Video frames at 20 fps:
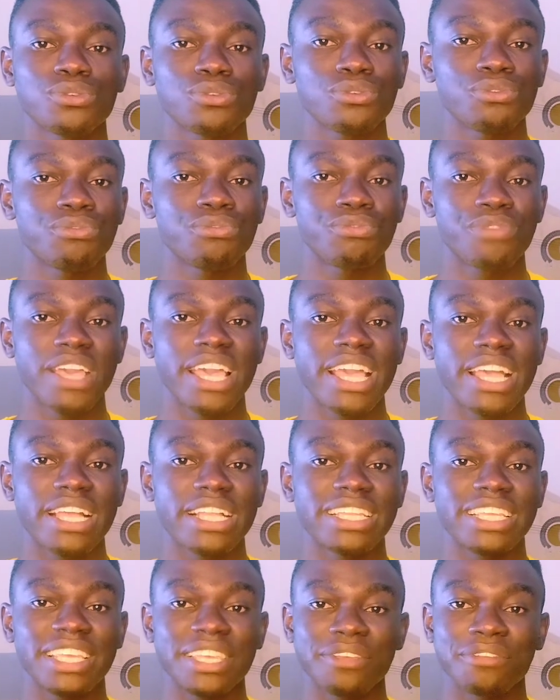to
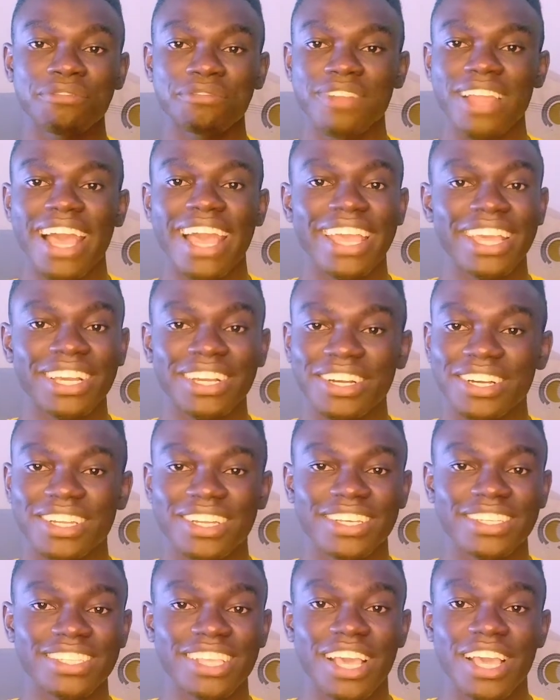fail in flying
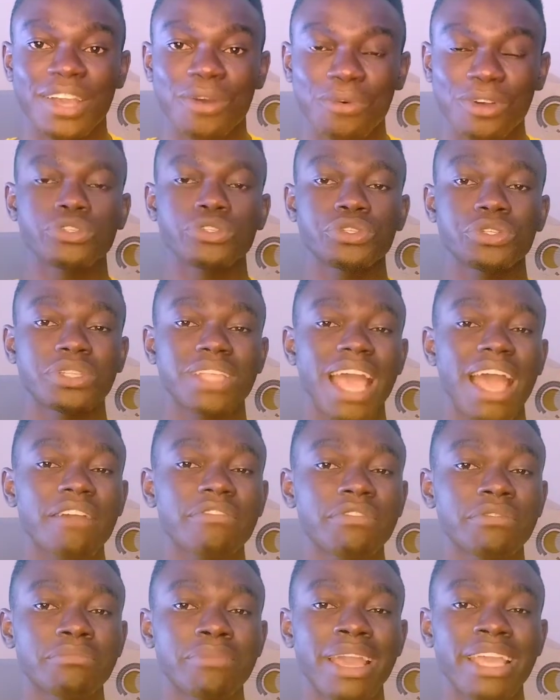colors what you should
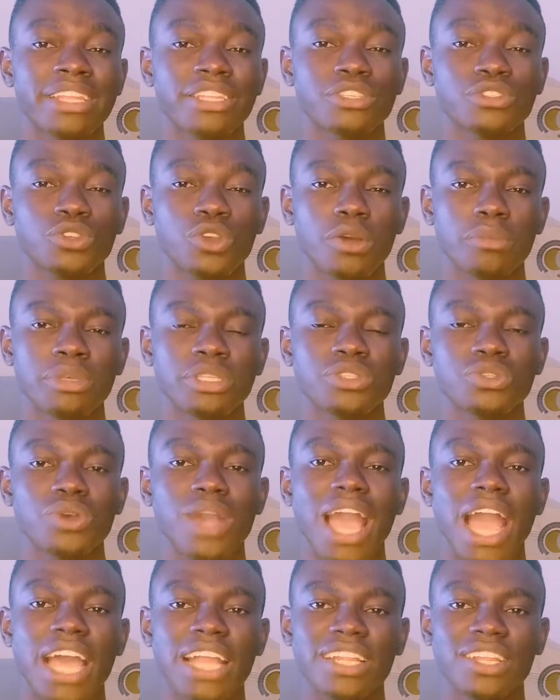have in mind is coming
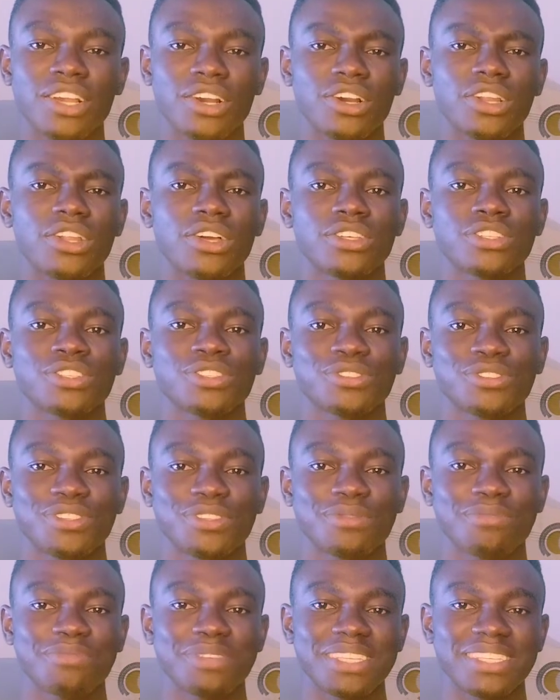to add colors to
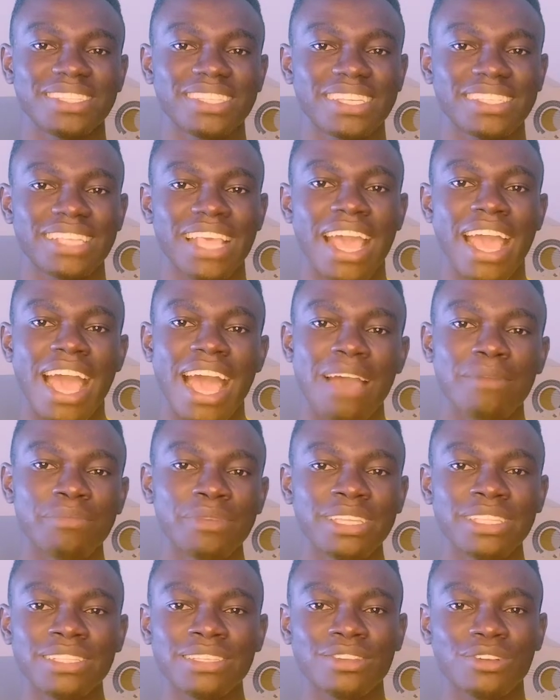the business i
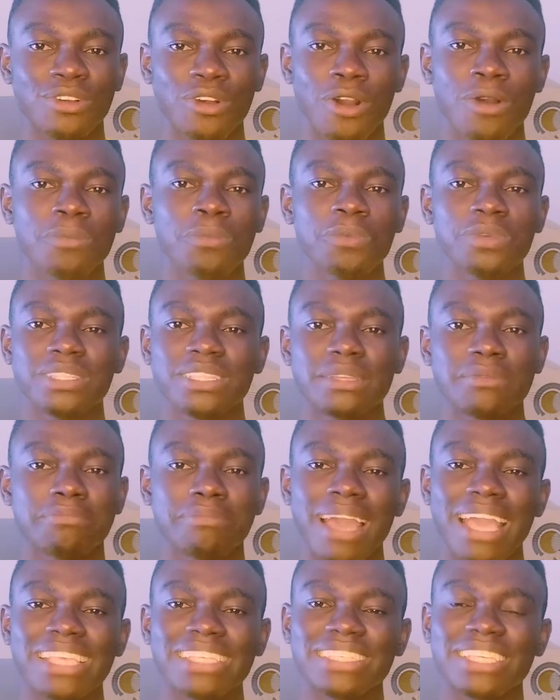mean come with the
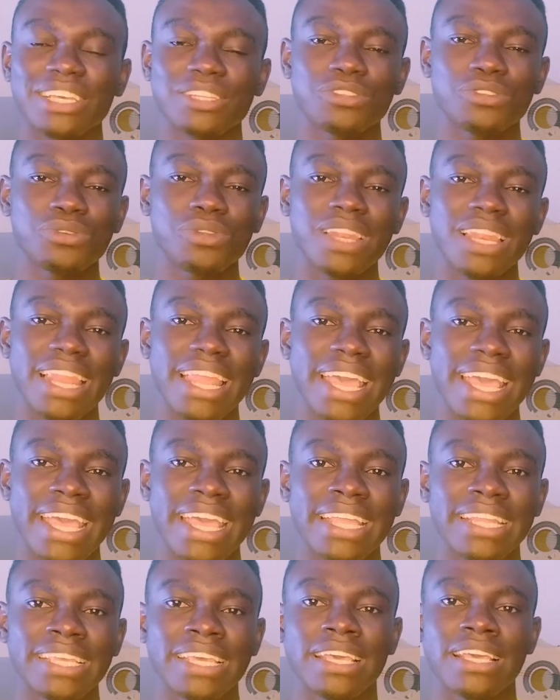mindset to
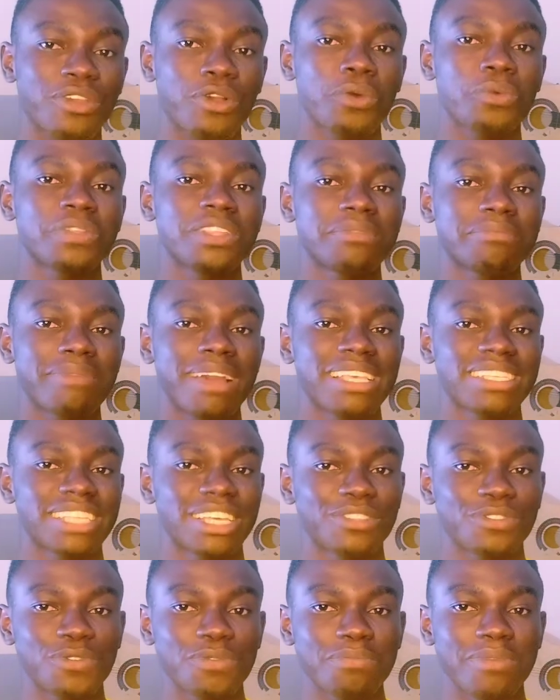learn and come with the
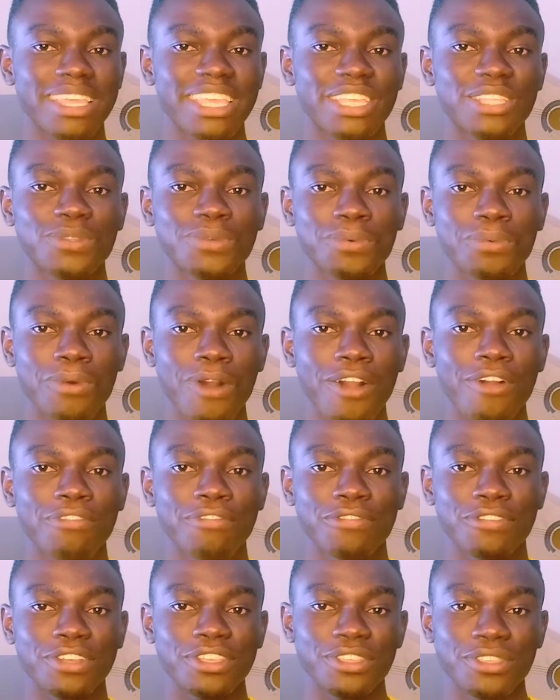mindset to make it work
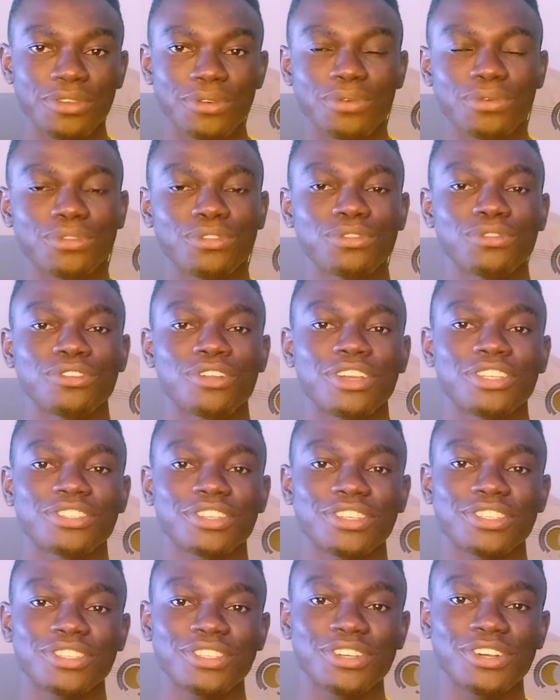for you do not
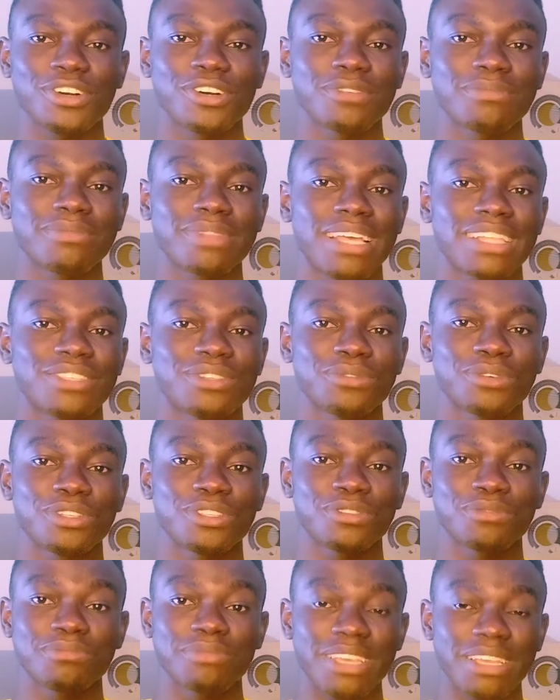just come that you
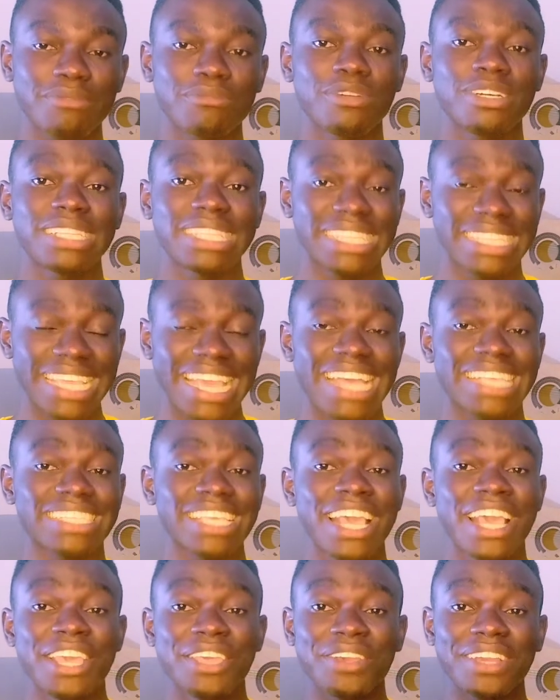want to make money
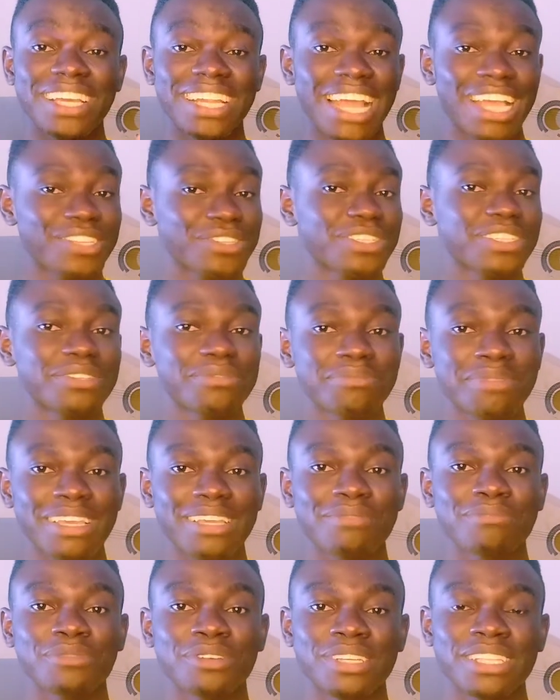yes you can actually
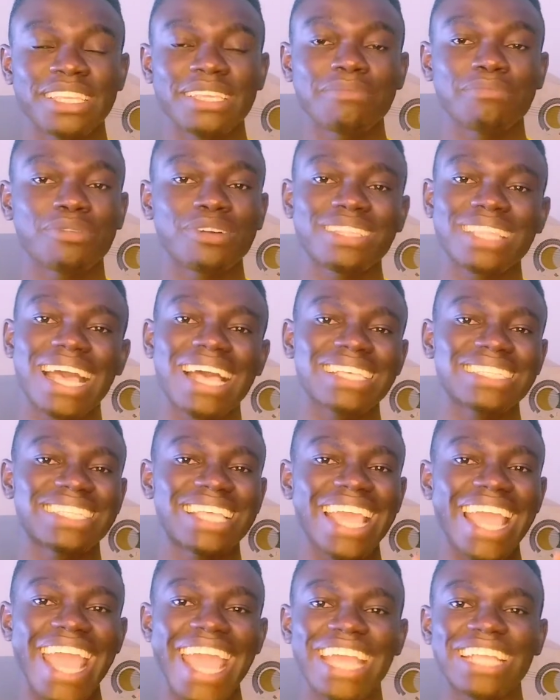make money but that's
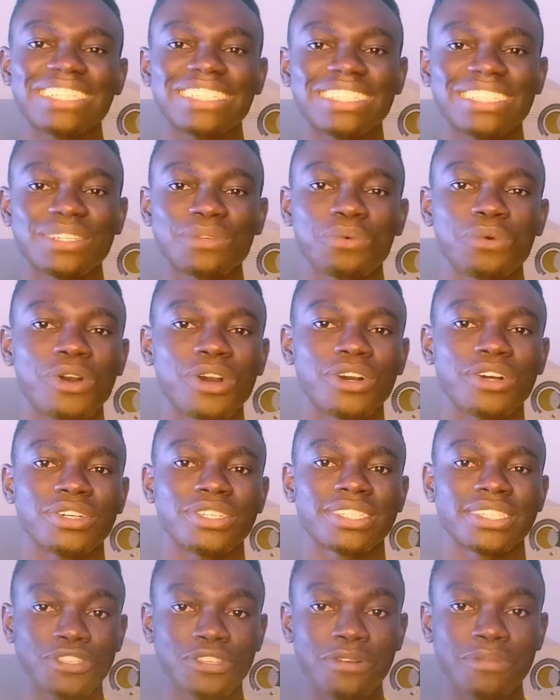the end
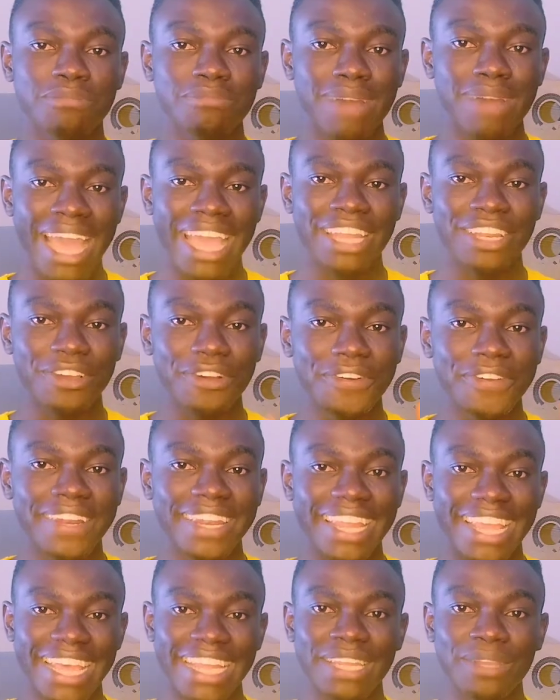reward focus your mind
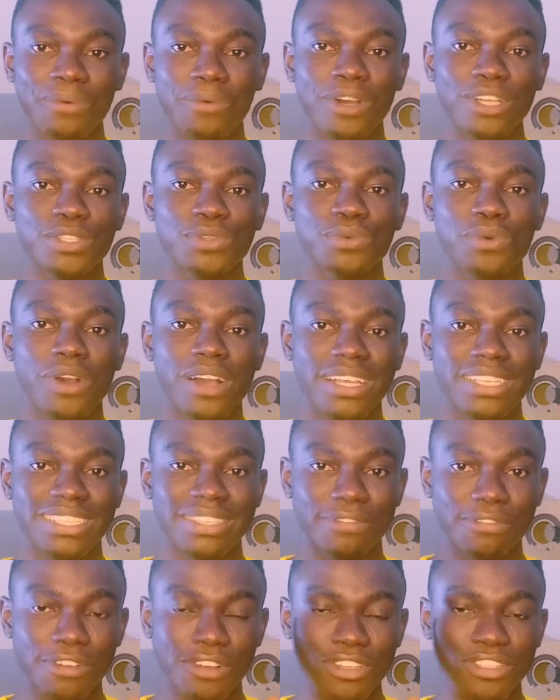on learning what
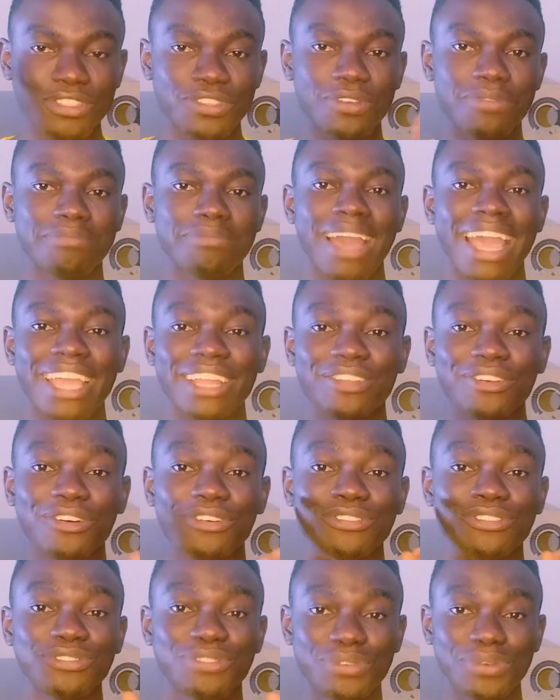works focus your mind
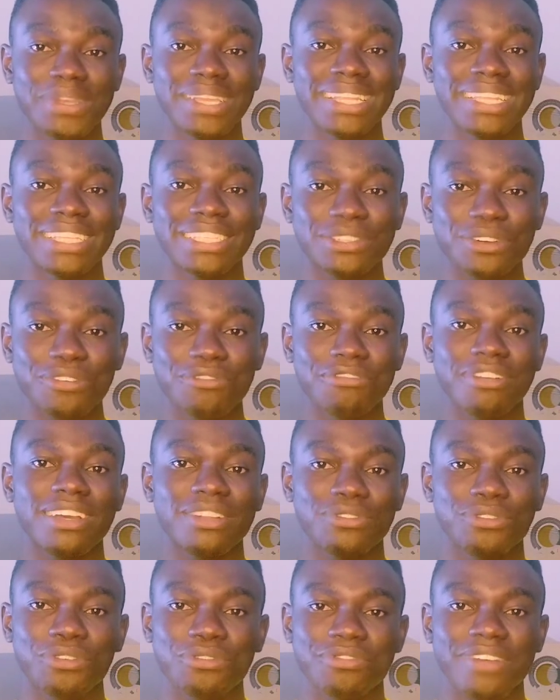on doing it over
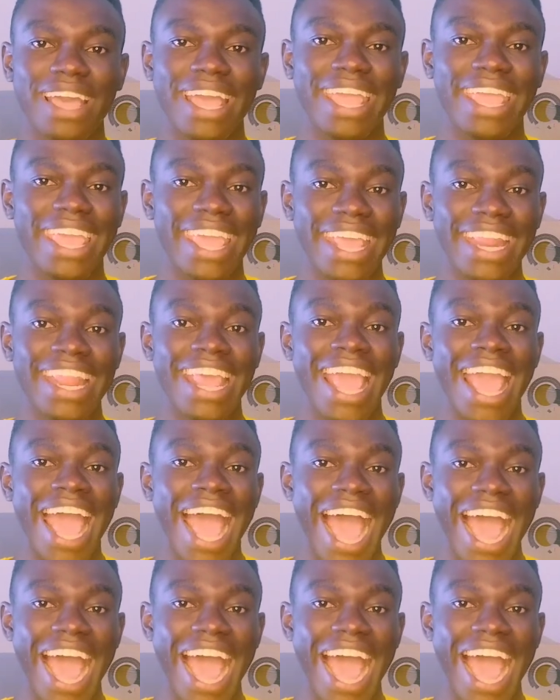and over again